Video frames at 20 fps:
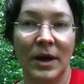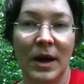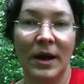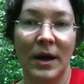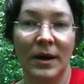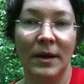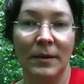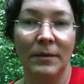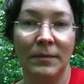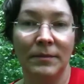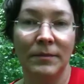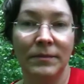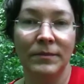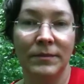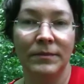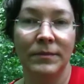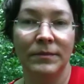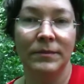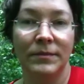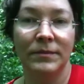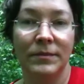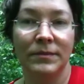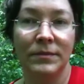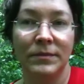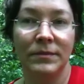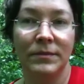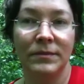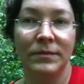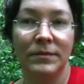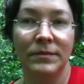um,
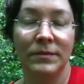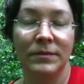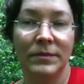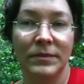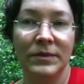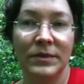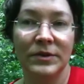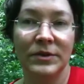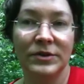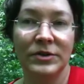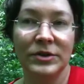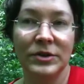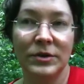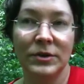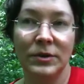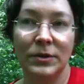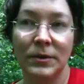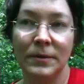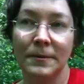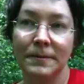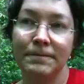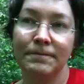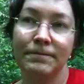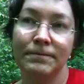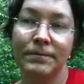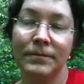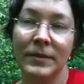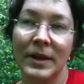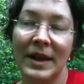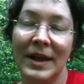to
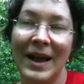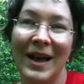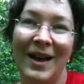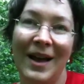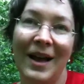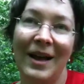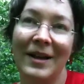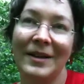and how,